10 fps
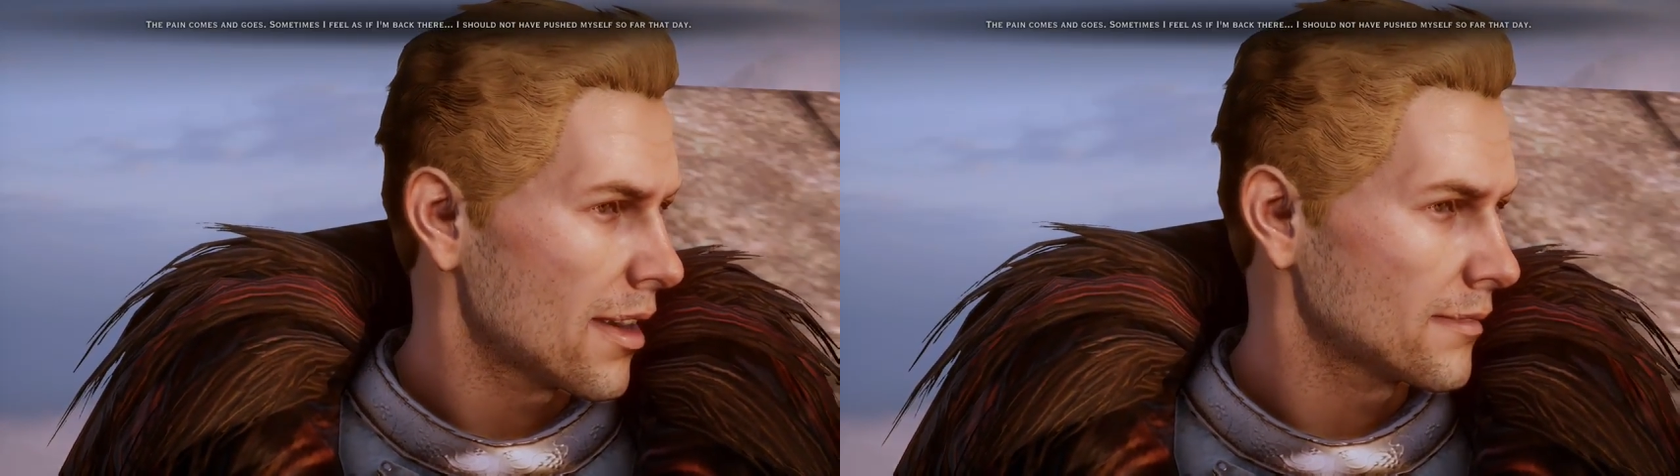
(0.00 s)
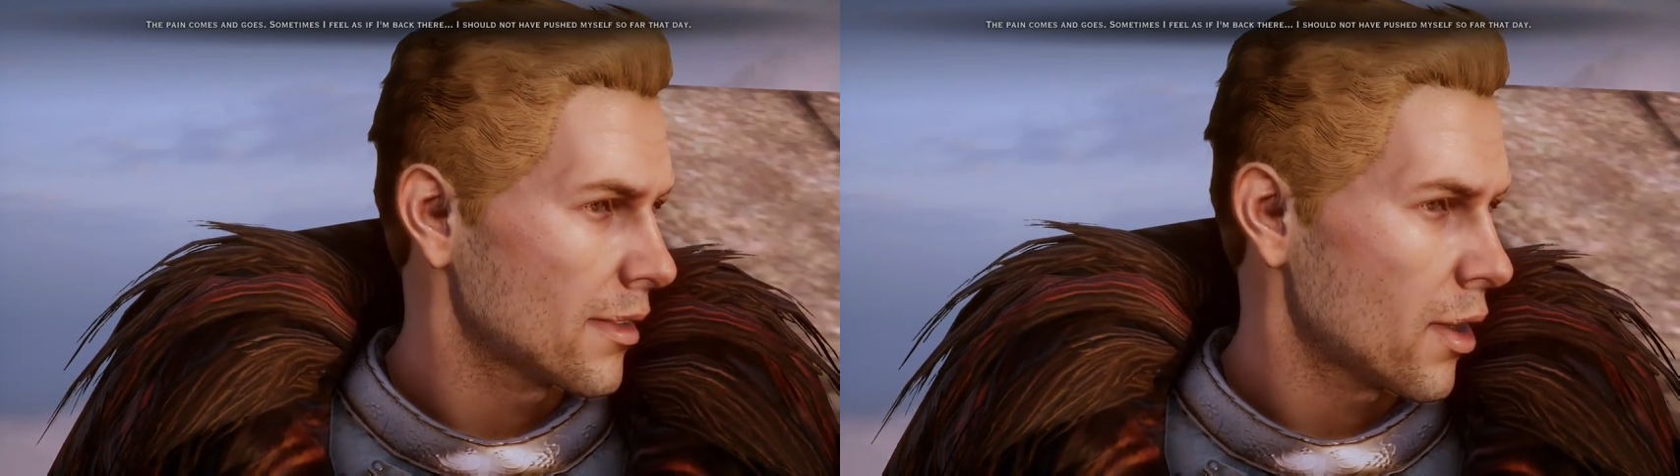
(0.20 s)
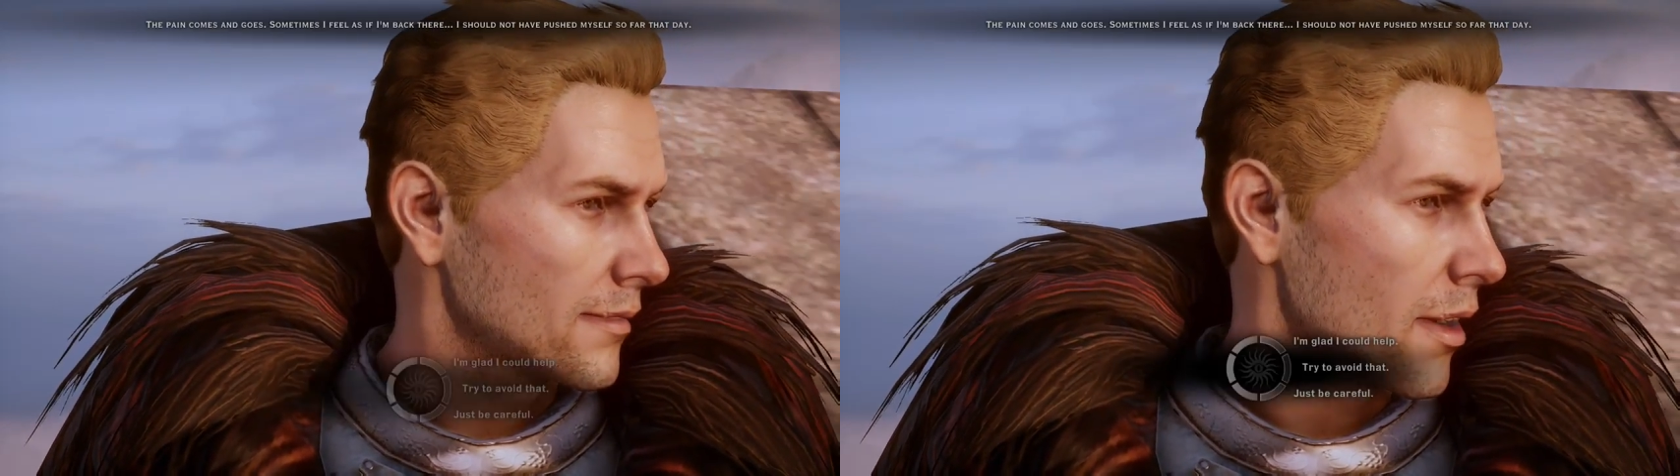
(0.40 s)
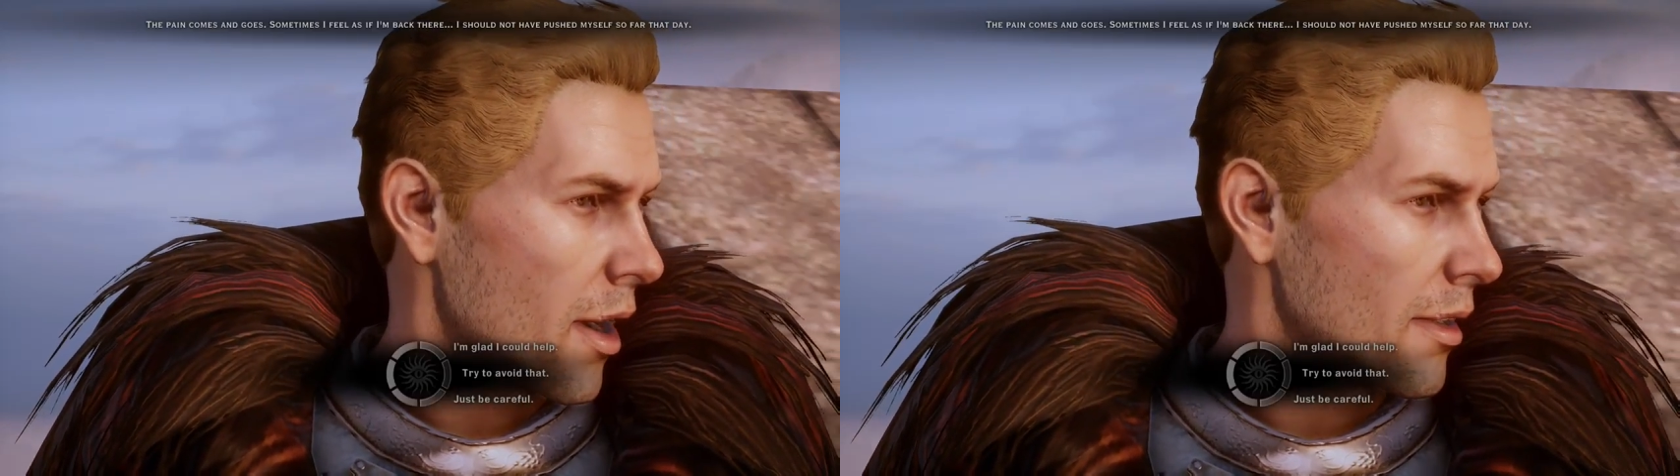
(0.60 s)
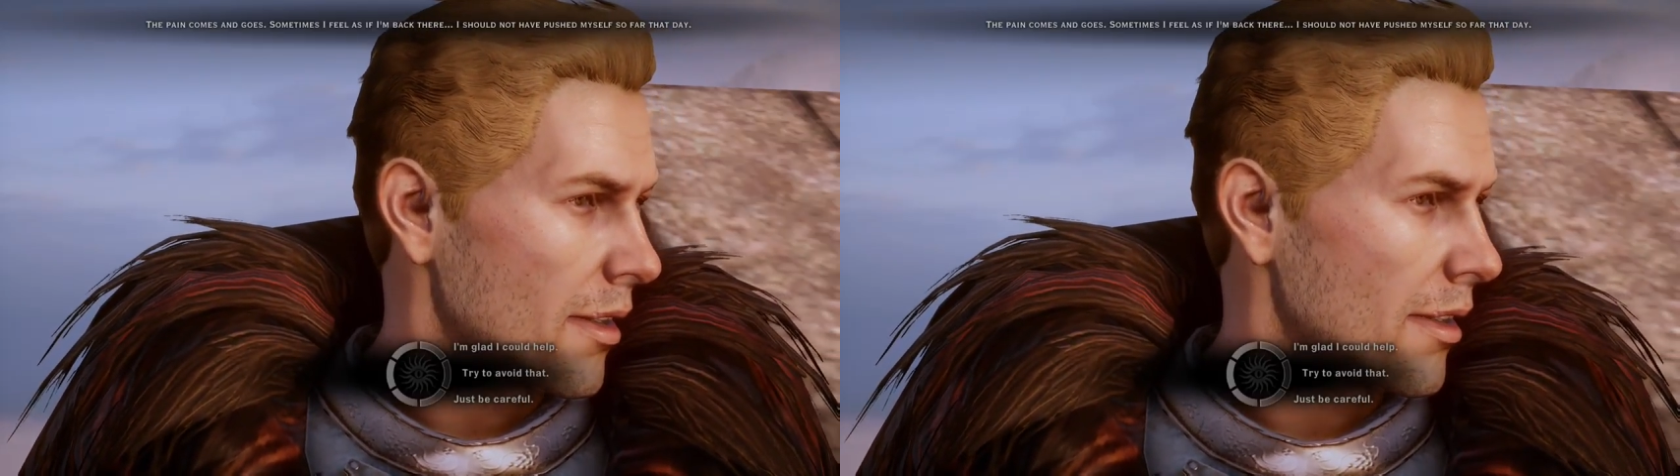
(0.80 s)
so far
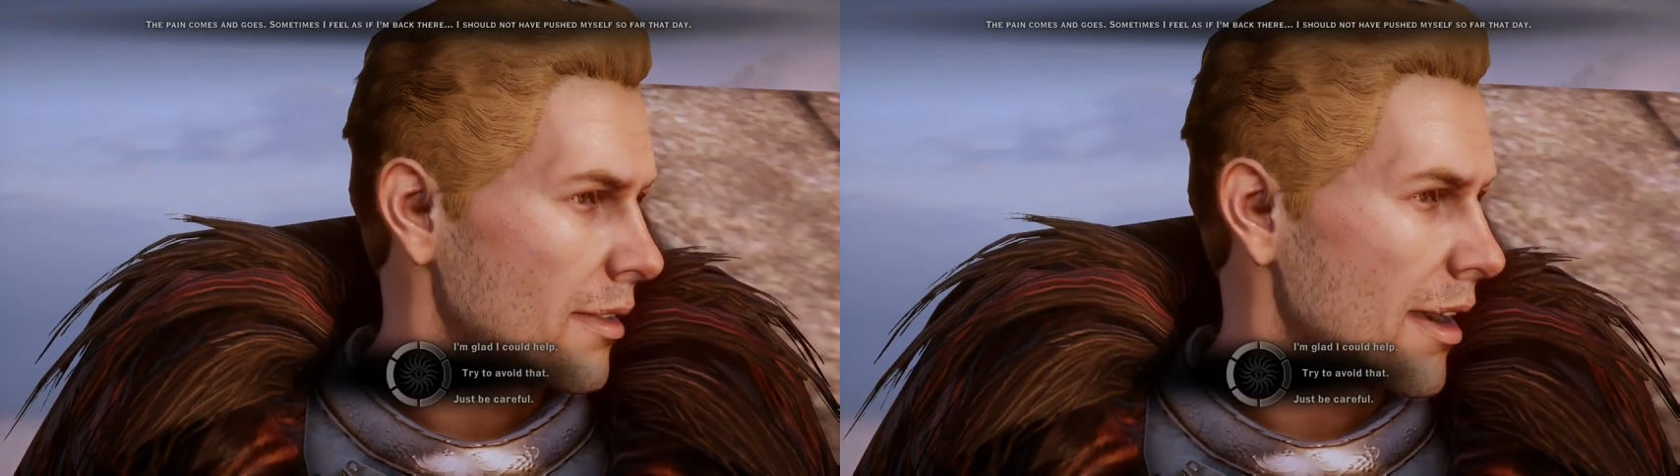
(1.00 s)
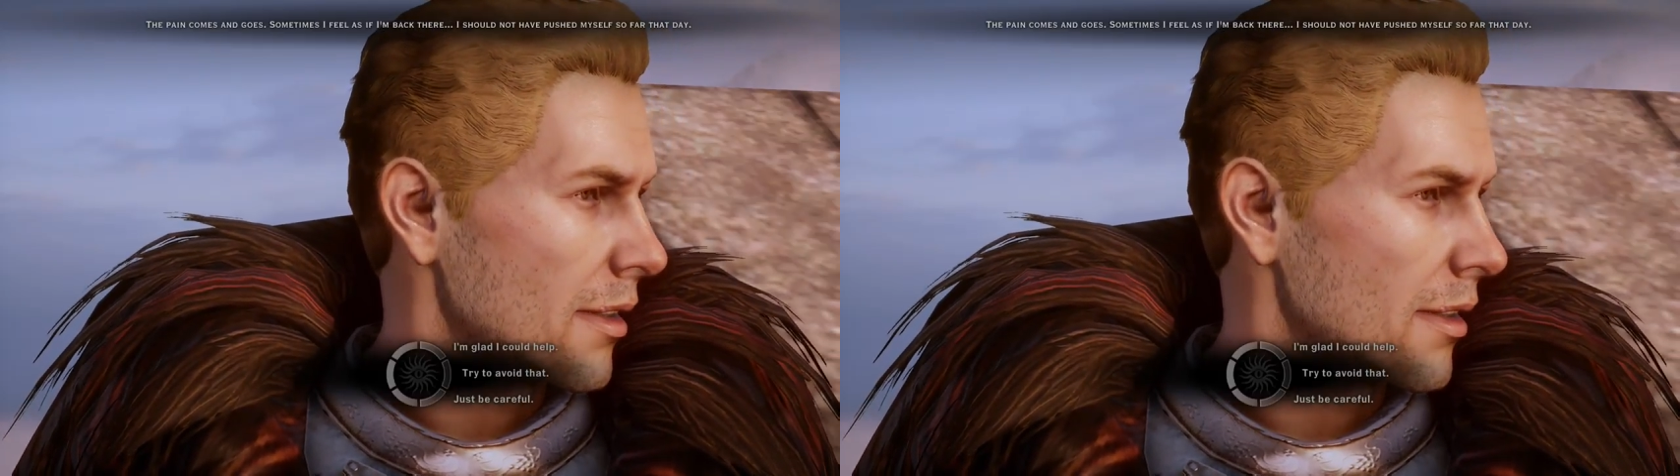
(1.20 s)
that day.